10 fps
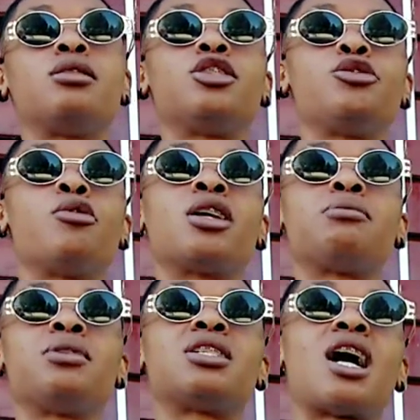She
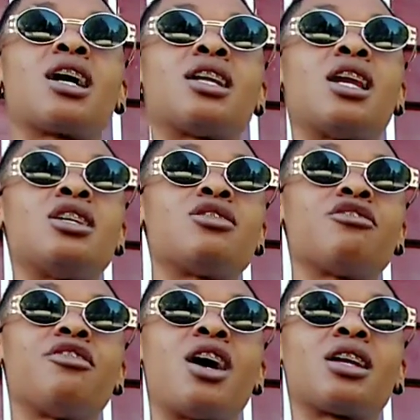wanted me to acknowledge the
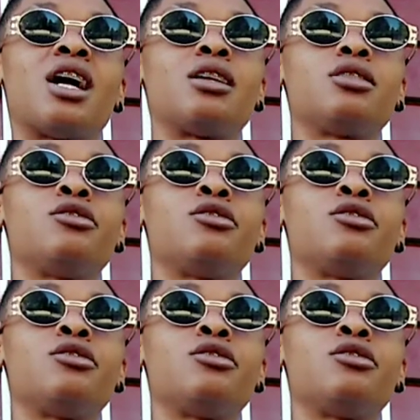fact that,